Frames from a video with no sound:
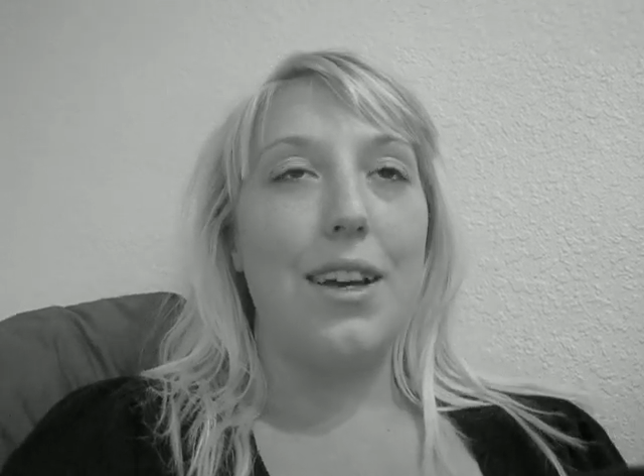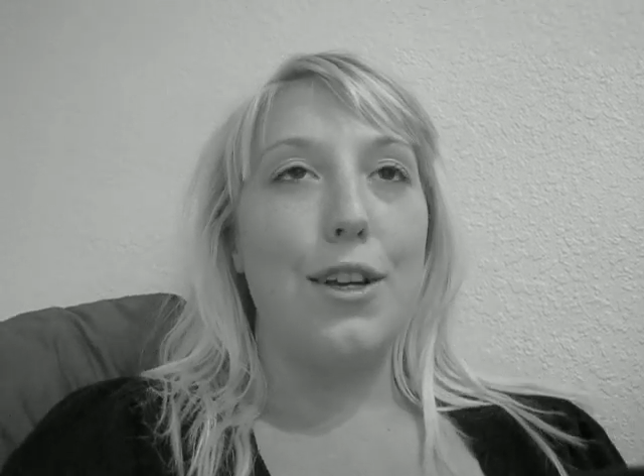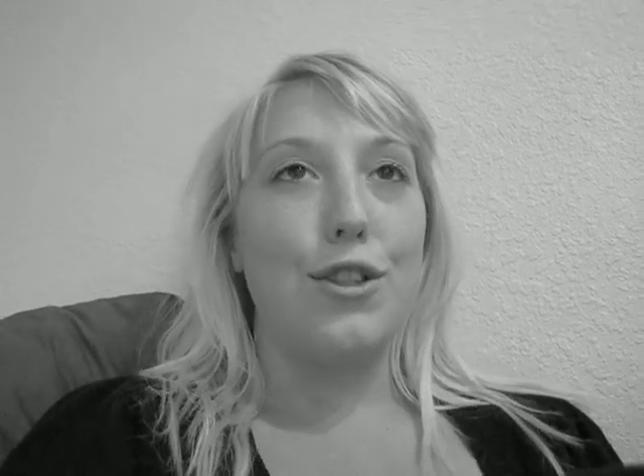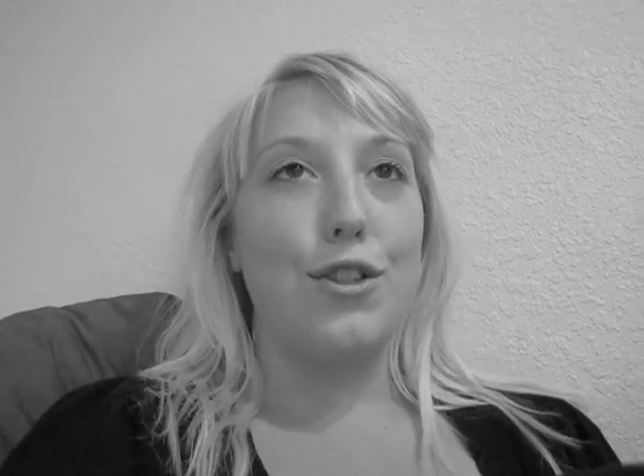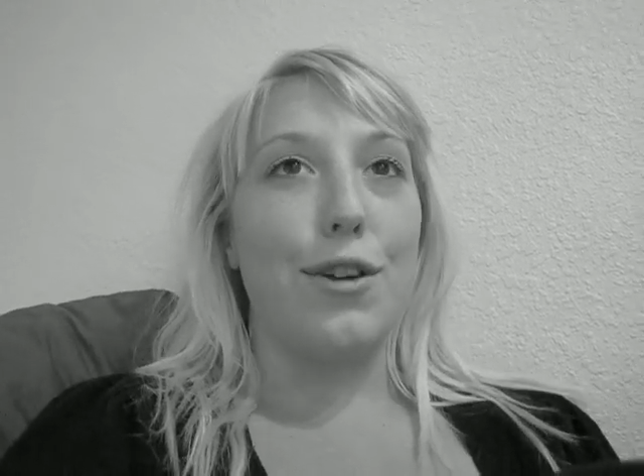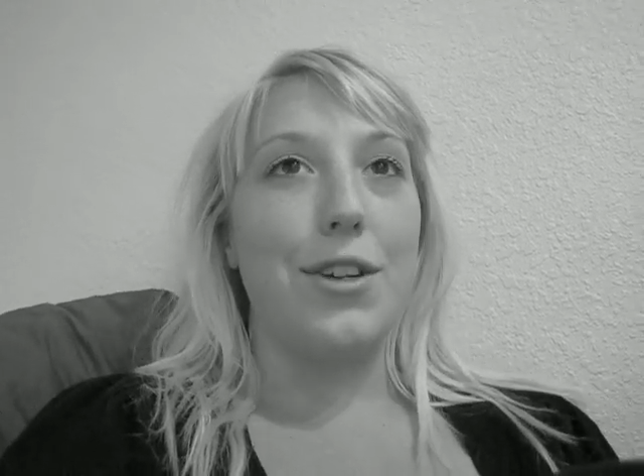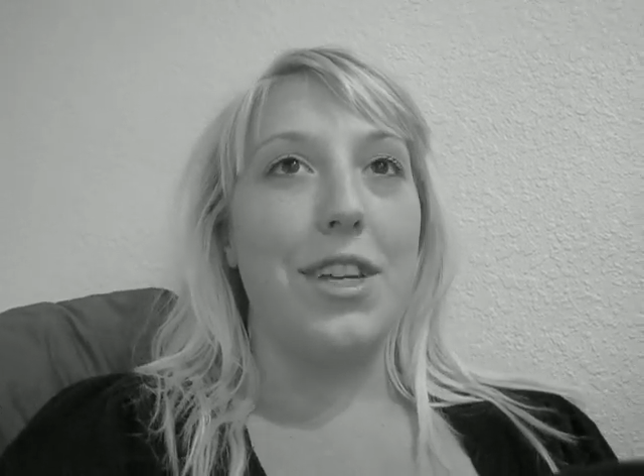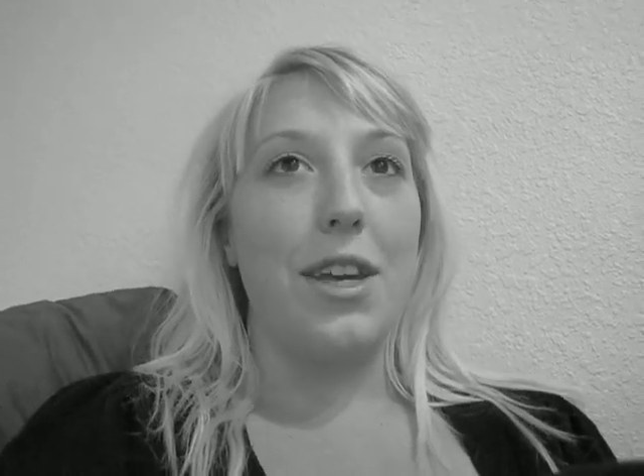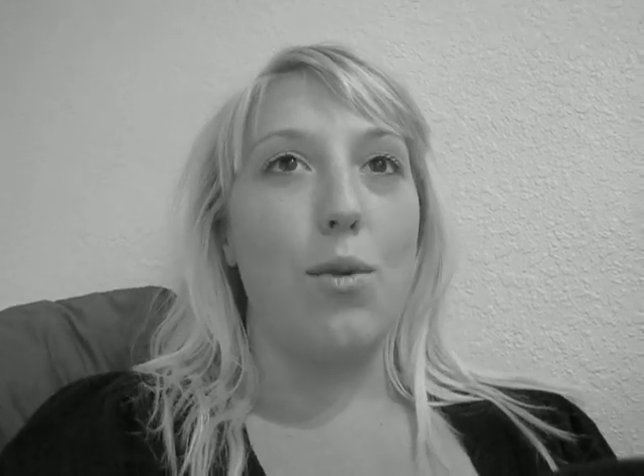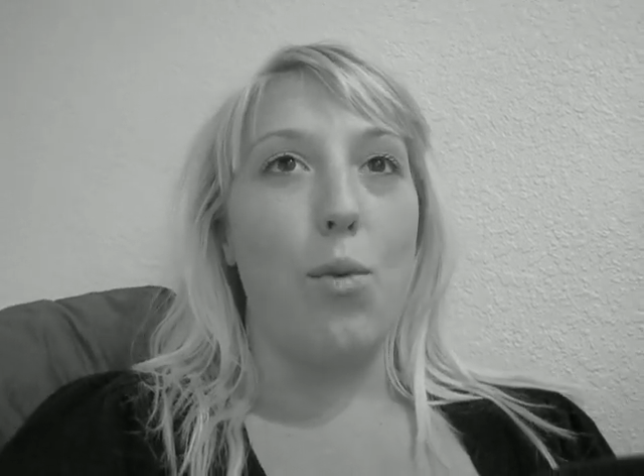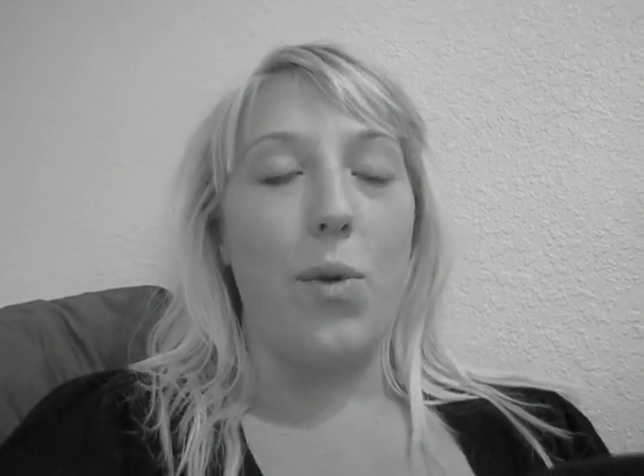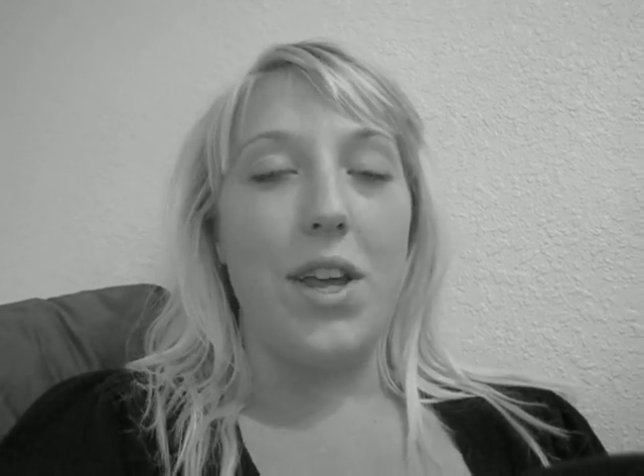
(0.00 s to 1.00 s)
started to
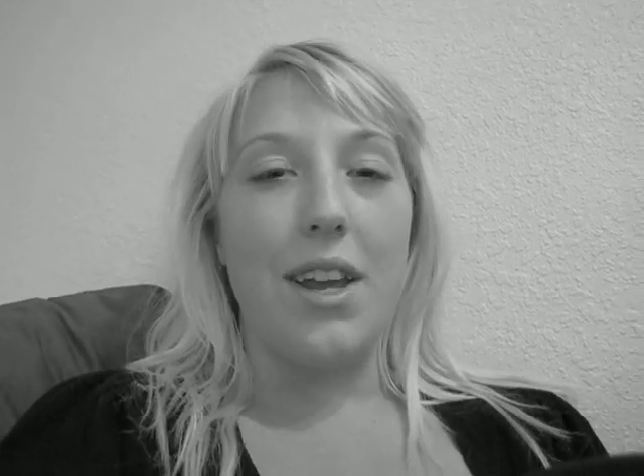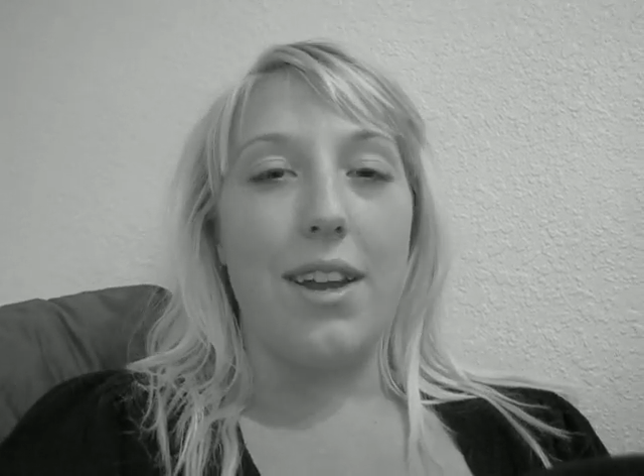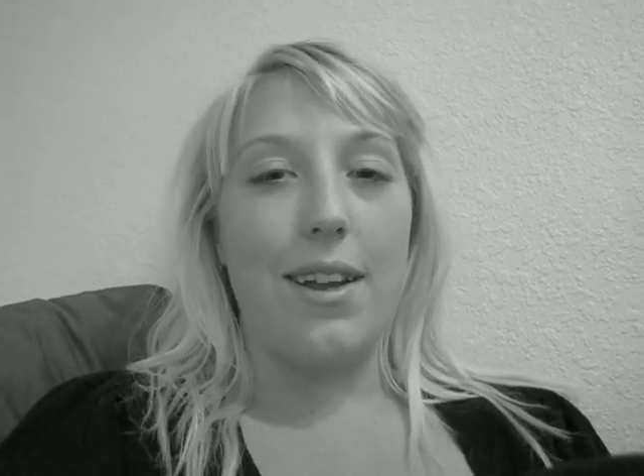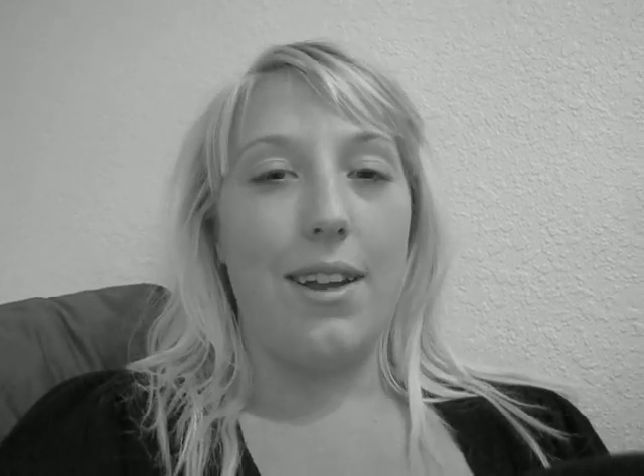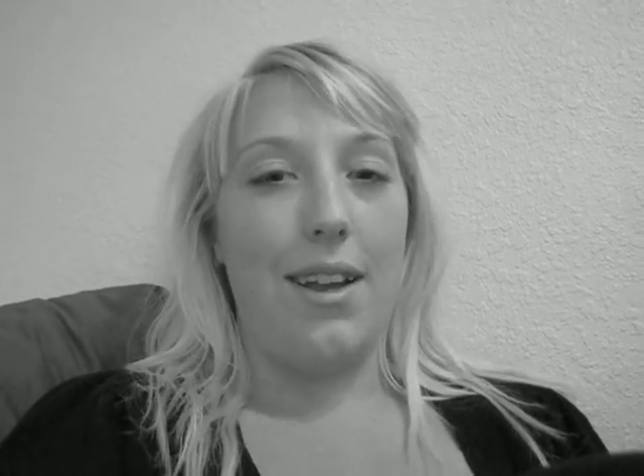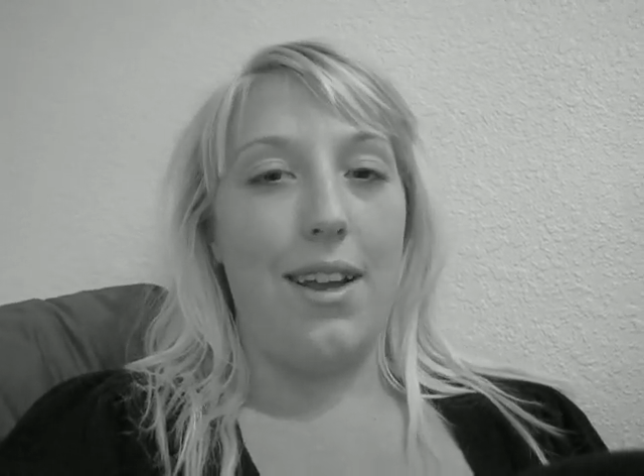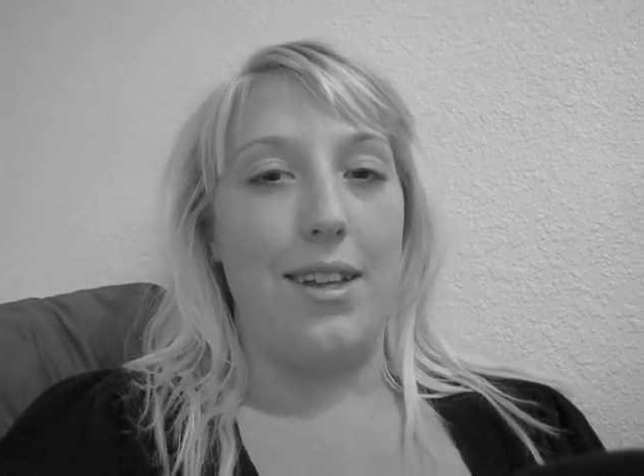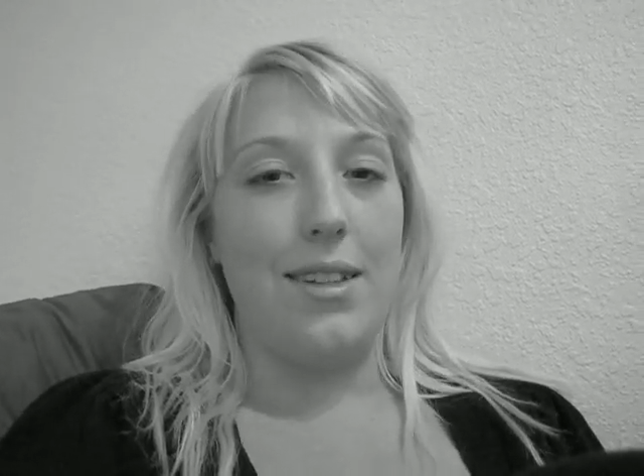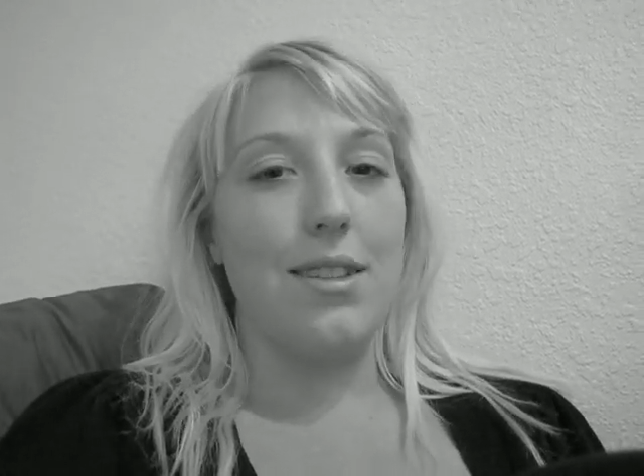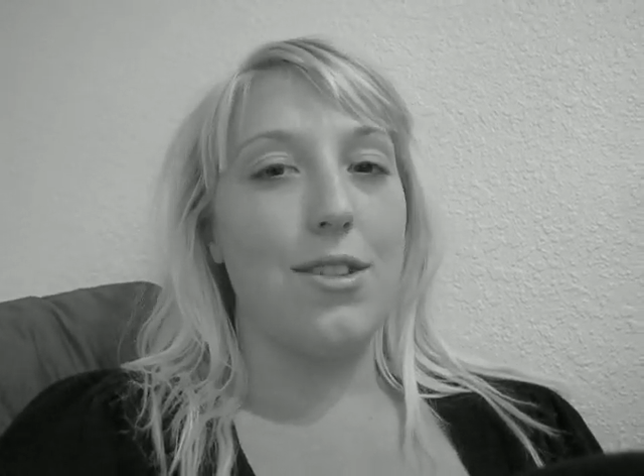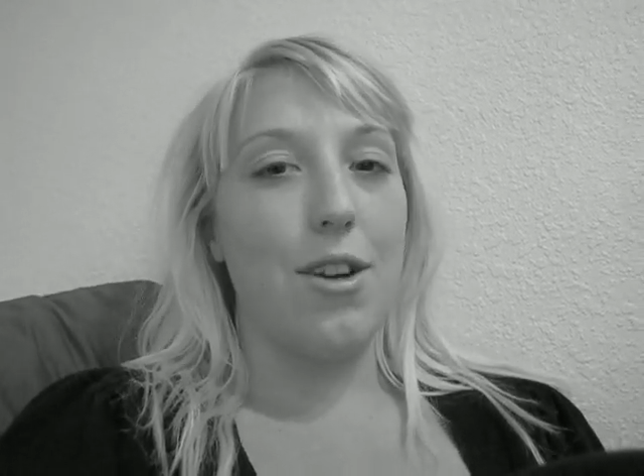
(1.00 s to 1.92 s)
get weak and